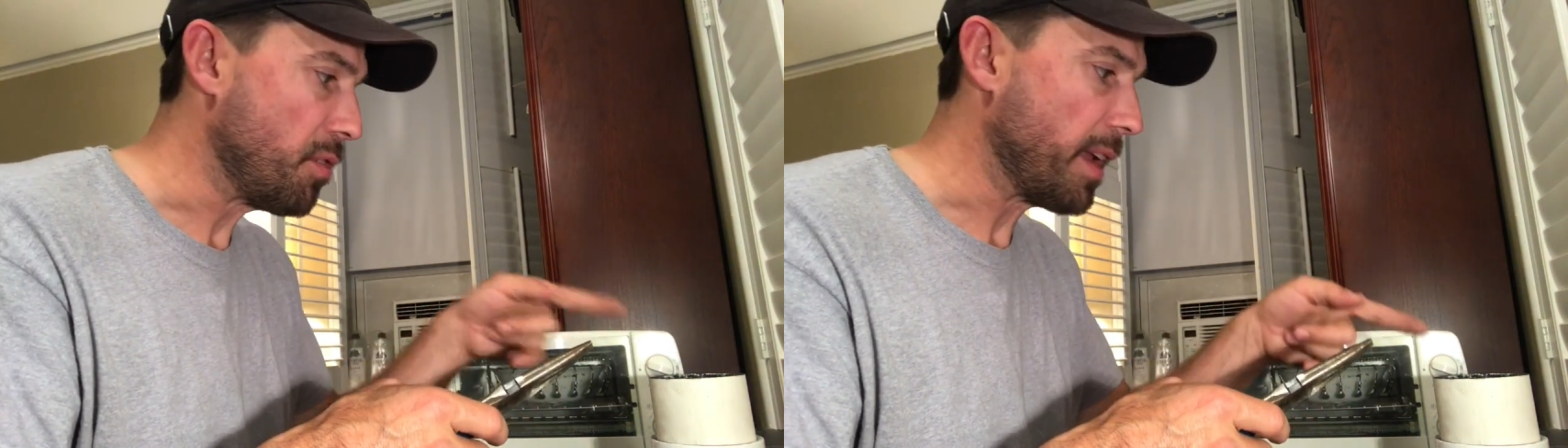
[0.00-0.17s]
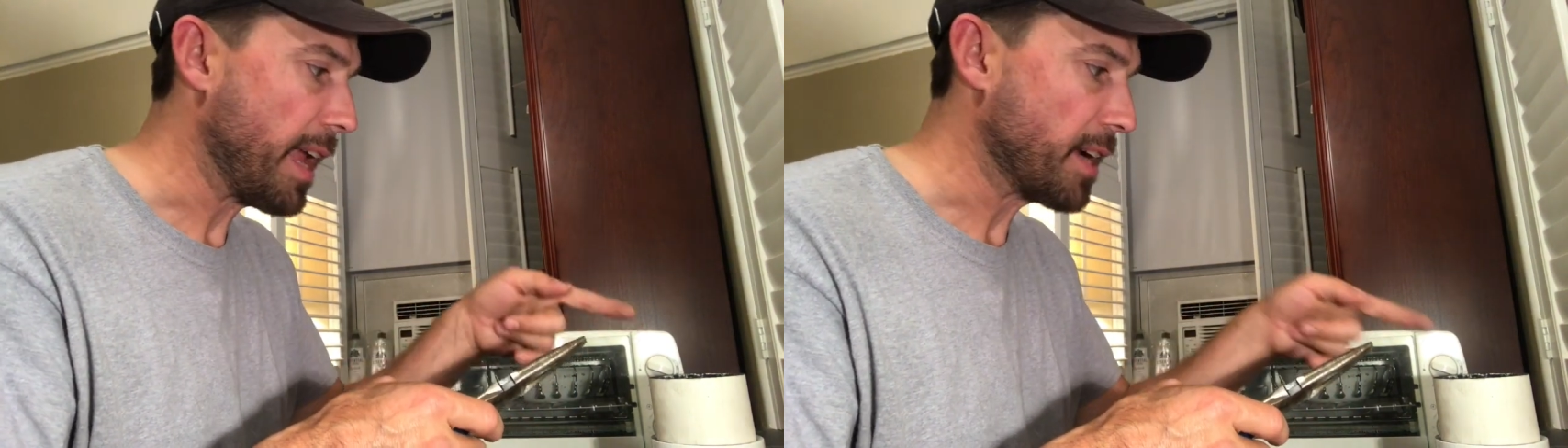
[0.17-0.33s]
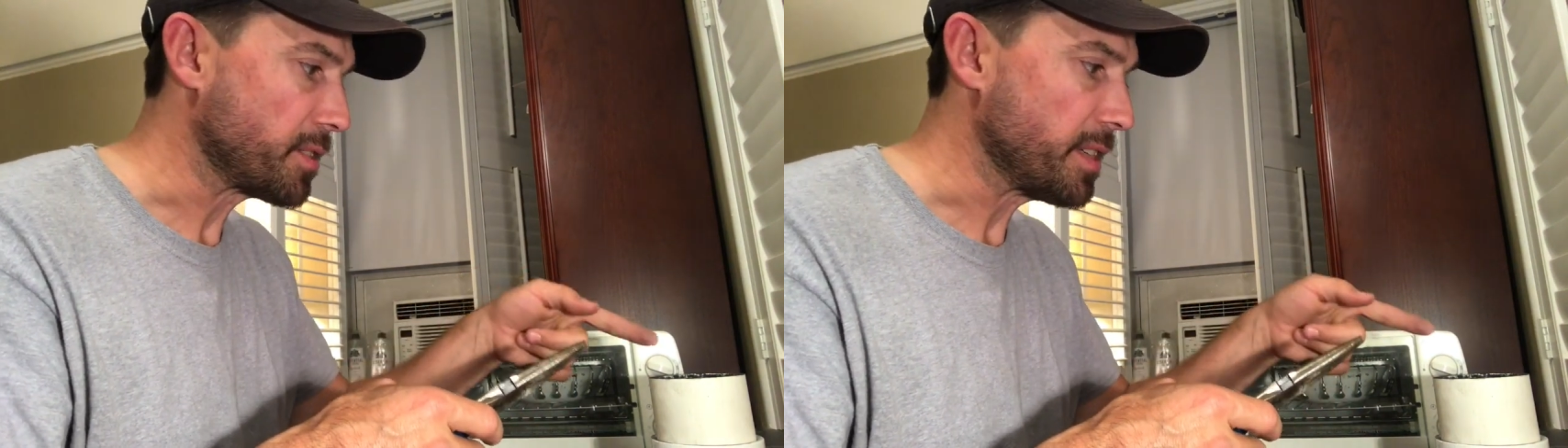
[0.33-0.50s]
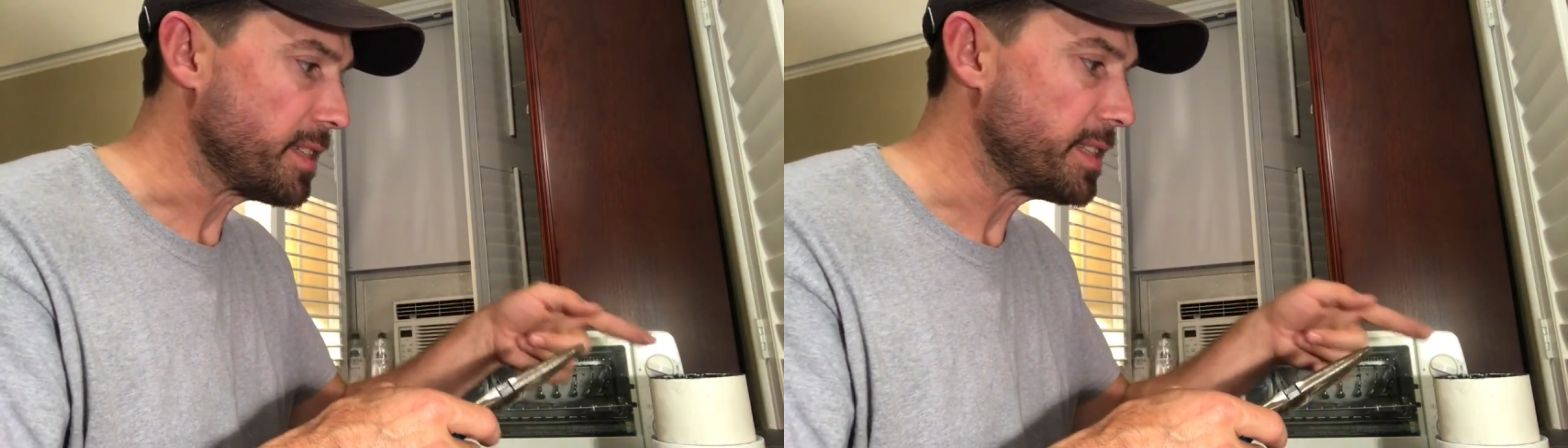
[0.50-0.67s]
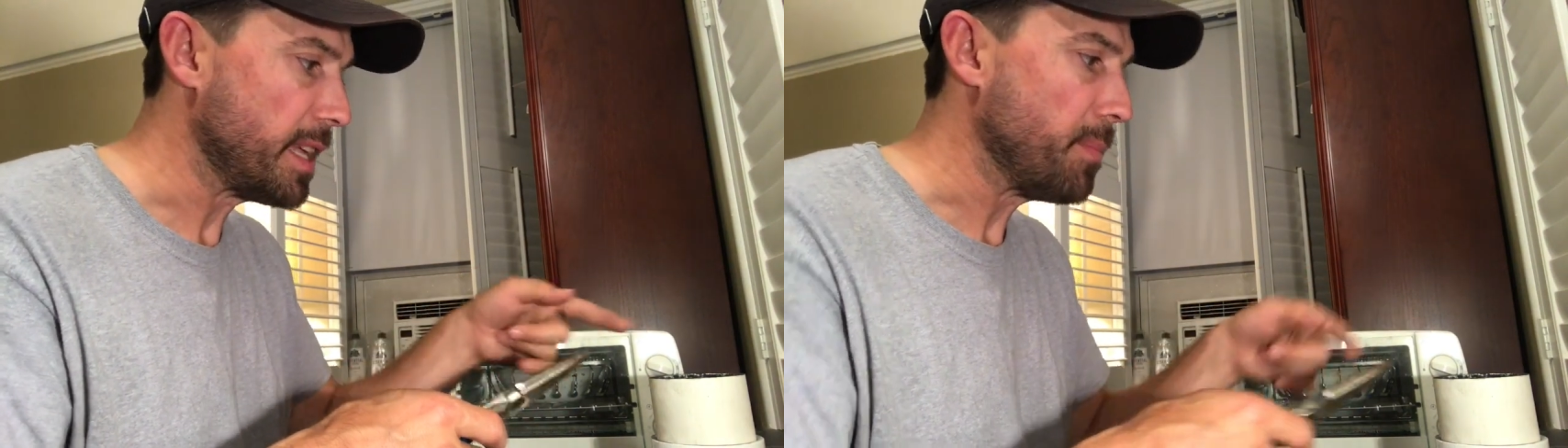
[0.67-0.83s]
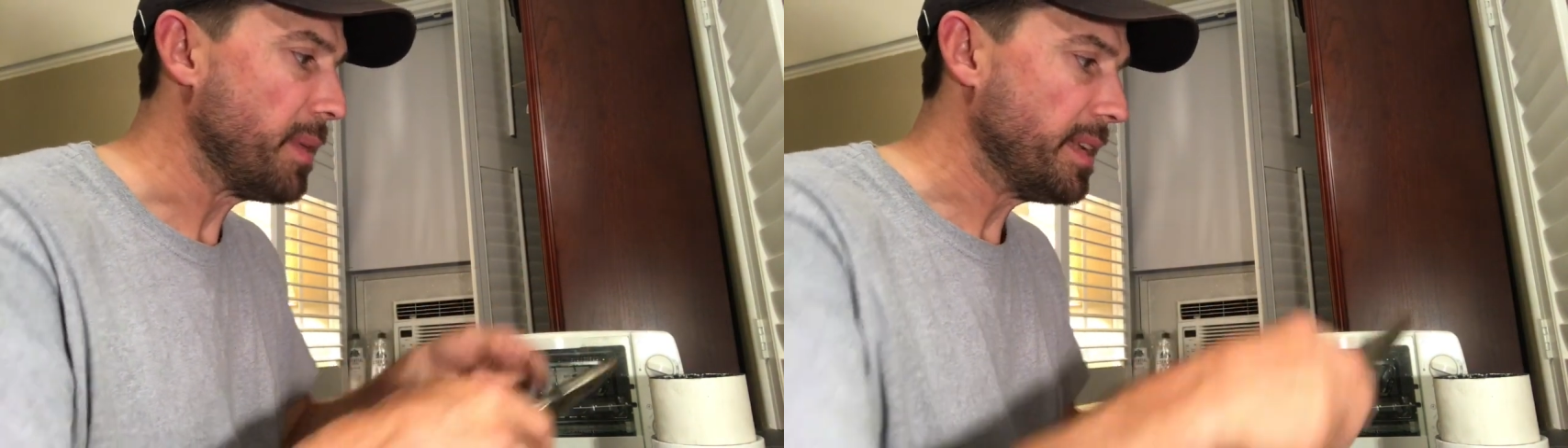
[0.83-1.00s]
can actually
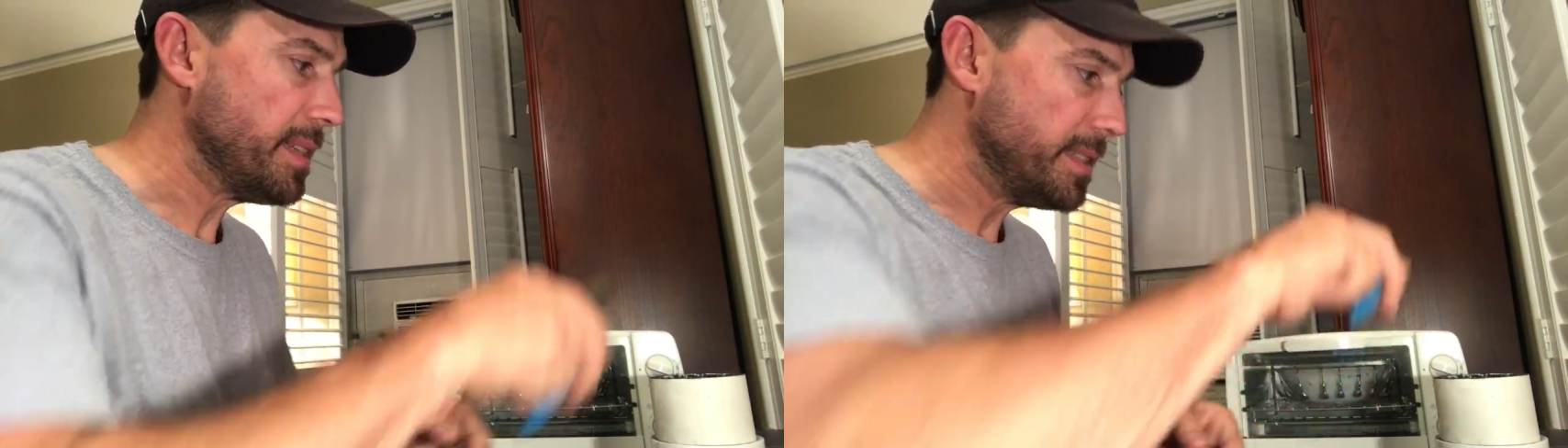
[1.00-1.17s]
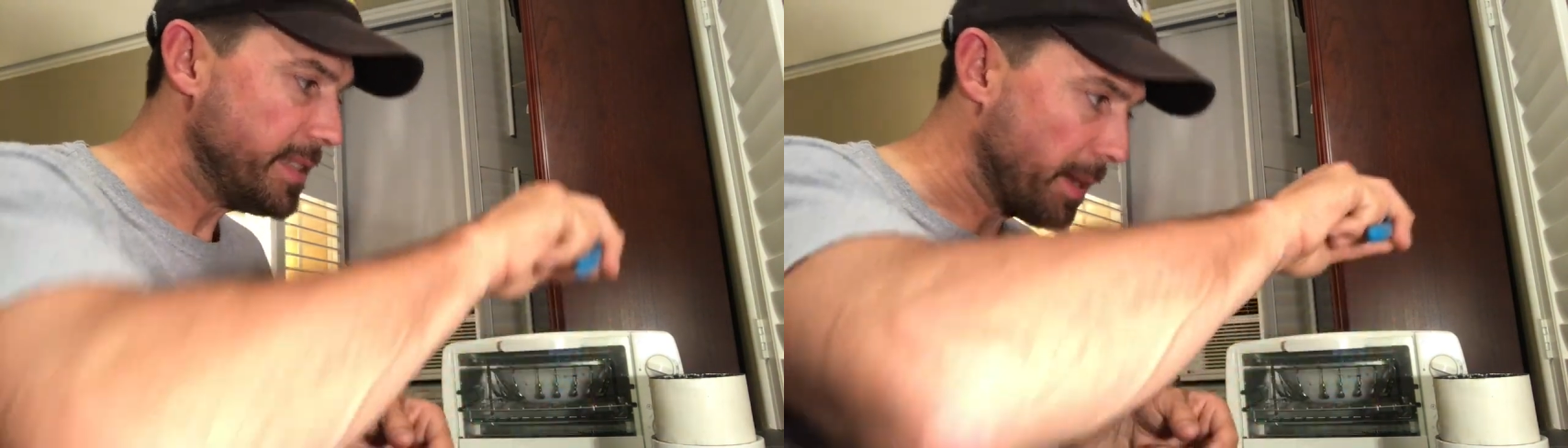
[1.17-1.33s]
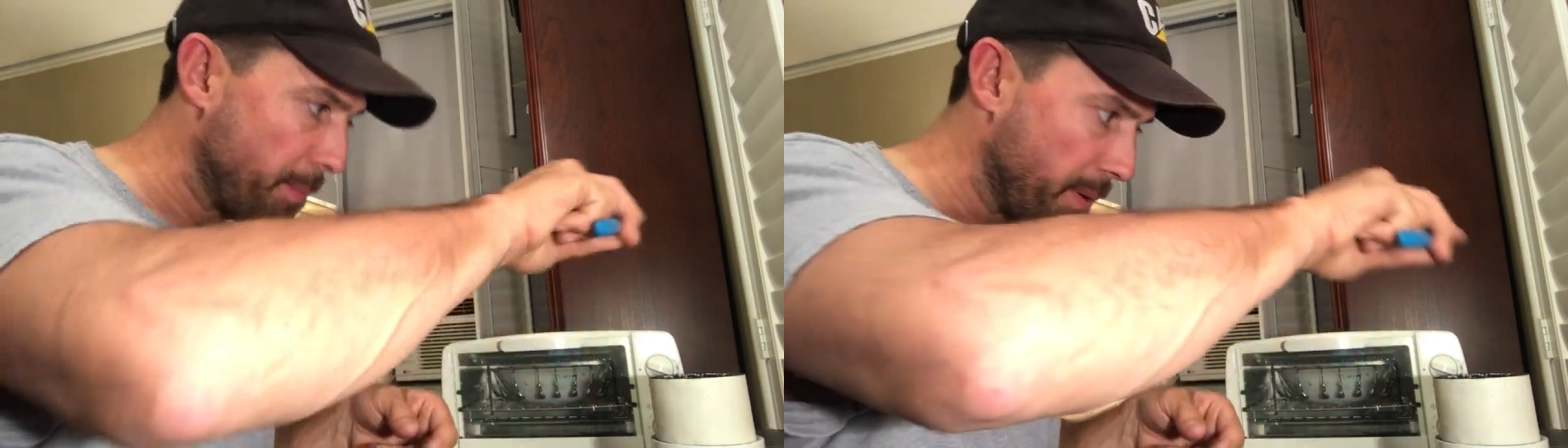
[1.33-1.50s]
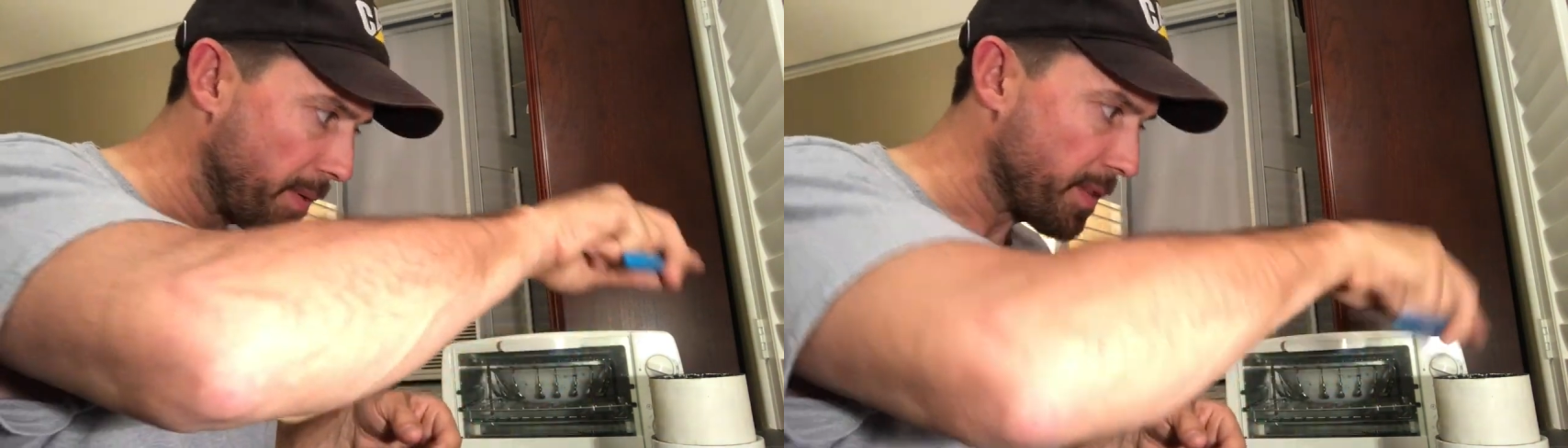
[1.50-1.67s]
see me dip